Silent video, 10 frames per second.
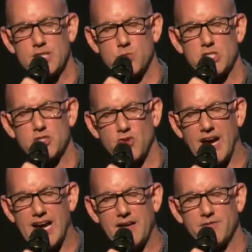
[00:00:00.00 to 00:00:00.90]
as we
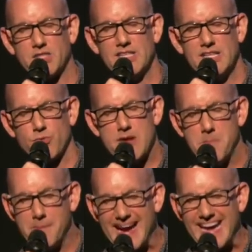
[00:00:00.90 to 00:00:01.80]
strive to
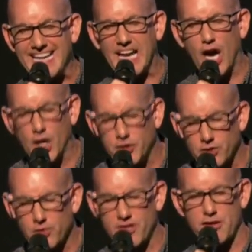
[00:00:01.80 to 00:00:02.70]
remain
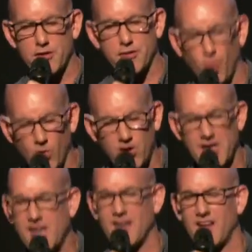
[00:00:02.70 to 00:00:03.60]
under the
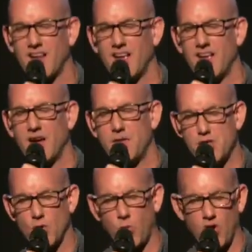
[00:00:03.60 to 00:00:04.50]
authority
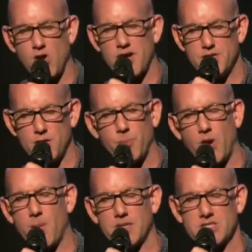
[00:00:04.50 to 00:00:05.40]
of your word and your
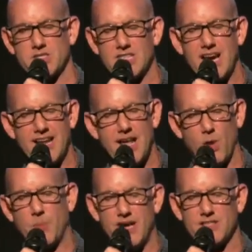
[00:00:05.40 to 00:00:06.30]
promises. God,
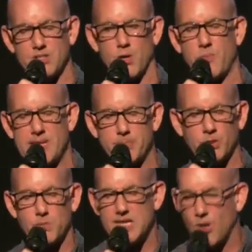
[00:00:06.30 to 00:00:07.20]
help us, your
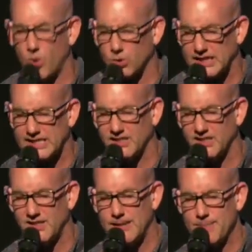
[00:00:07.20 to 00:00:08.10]
people, to be holy.
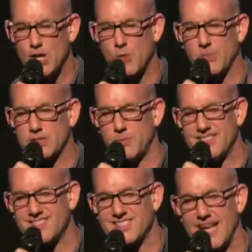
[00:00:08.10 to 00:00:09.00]
Help us to
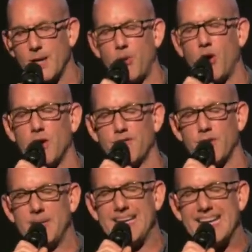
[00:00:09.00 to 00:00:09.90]
be set apart
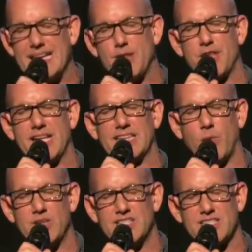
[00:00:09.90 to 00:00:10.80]
from anything
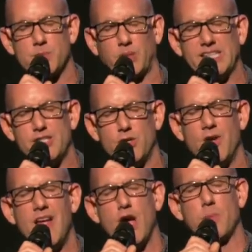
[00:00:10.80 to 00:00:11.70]
that would displease
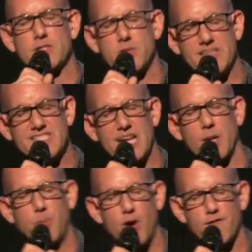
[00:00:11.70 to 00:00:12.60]
you. Help us to be
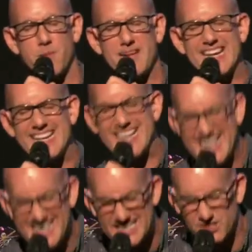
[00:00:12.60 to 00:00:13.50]
set apart from any
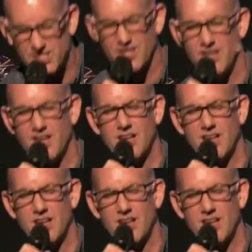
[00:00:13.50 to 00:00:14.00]
hint